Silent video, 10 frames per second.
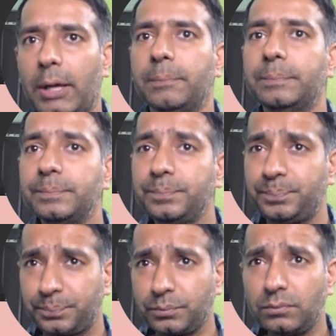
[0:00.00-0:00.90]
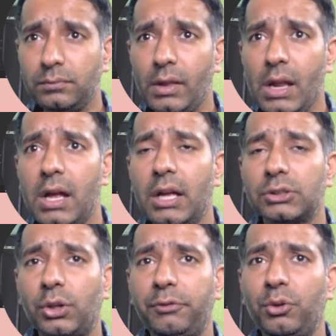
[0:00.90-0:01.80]
Okay.
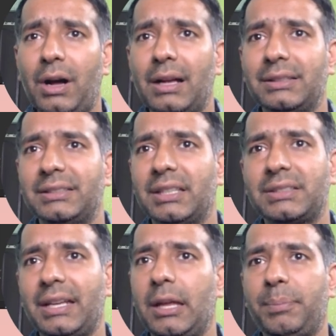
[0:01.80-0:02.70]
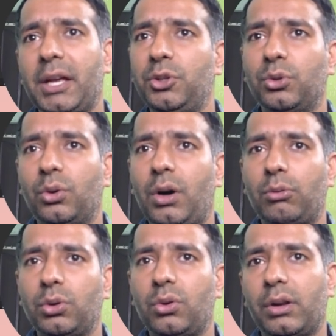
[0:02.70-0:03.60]
So if you this is an API, you
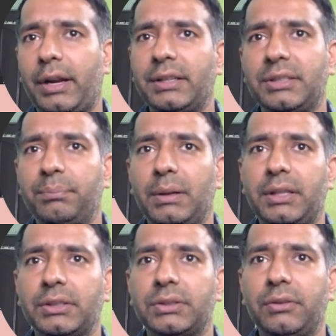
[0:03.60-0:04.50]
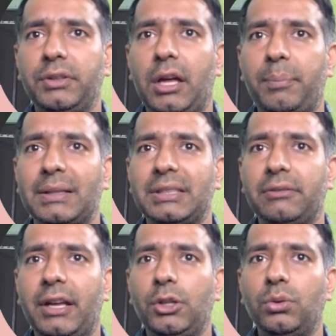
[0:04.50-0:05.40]
know how to call, right? Simple things. We are
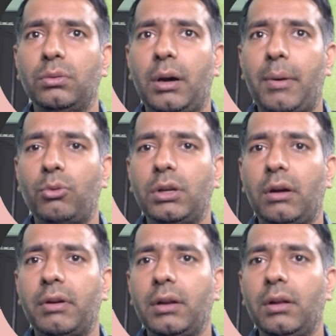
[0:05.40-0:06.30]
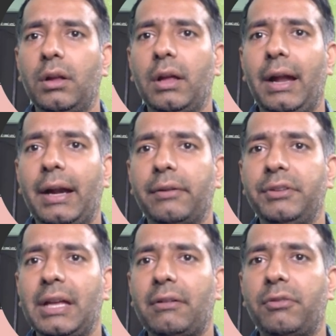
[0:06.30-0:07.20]
passing value, amount, hour,
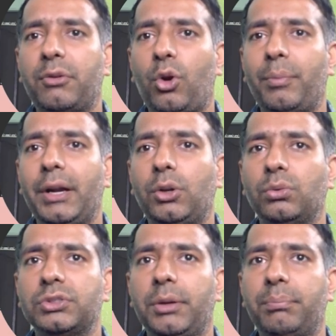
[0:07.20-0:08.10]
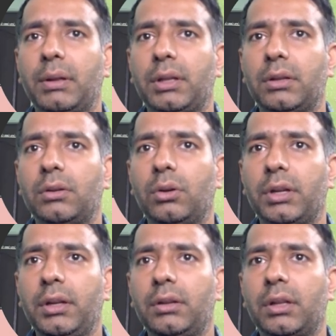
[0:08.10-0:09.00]
and we have a from and to. Simple thing.
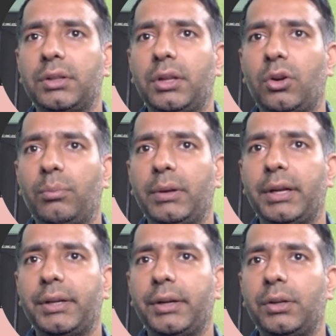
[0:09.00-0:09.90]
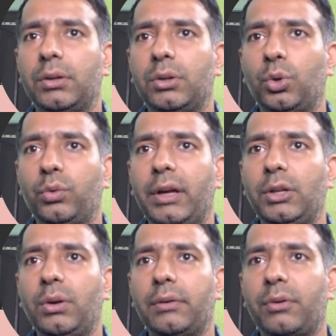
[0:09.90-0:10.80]
Okay, nothing complicated. To
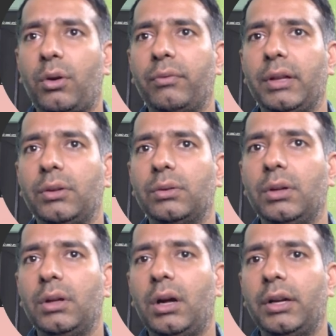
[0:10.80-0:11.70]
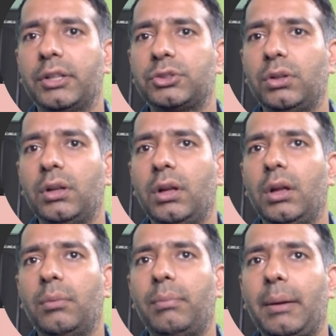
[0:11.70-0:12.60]
value and from value. Understood?
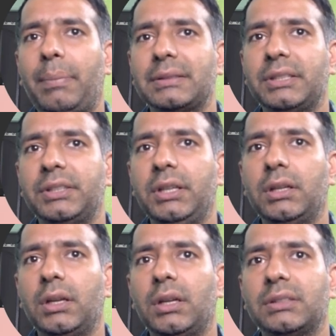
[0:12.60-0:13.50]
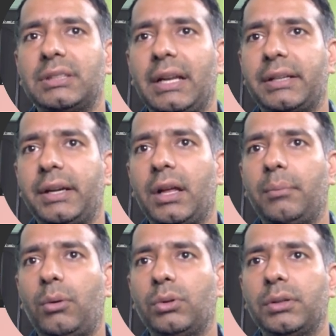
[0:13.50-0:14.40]
By passing the selected
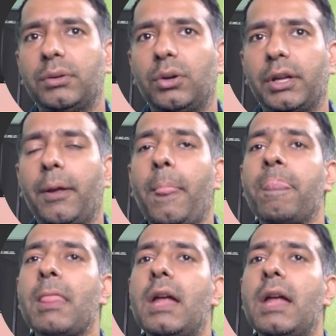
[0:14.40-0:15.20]
amount. Okay.